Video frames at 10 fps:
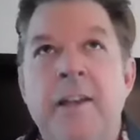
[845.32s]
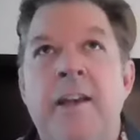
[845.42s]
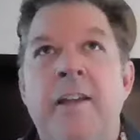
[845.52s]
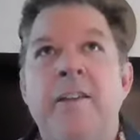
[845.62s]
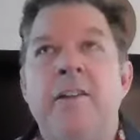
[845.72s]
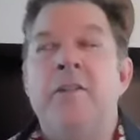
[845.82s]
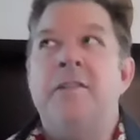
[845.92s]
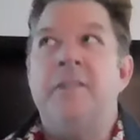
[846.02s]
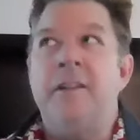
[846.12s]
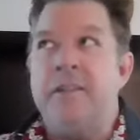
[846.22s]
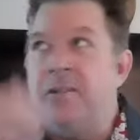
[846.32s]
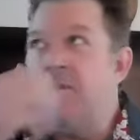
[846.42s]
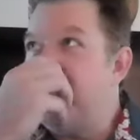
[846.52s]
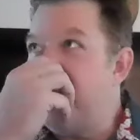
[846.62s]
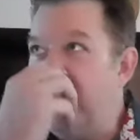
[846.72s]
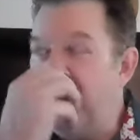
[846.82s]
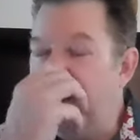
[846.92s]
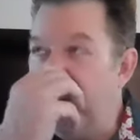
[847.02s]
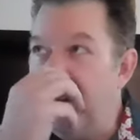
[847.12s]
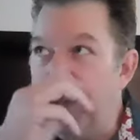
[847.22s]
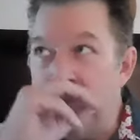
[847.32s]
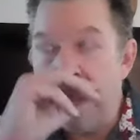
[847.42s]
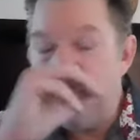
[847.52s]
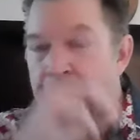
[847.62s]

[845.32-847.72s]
And you know, it's it's interesting that,